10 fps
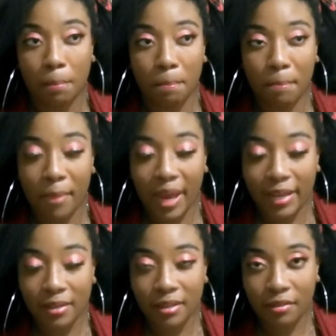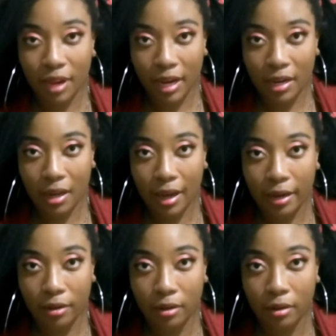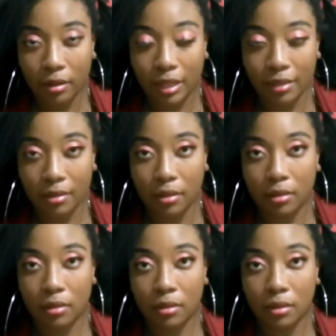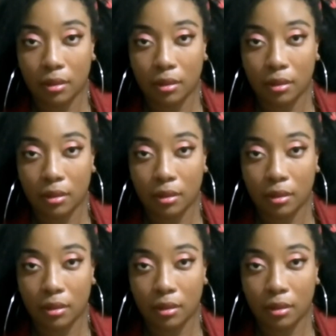massive headline that says,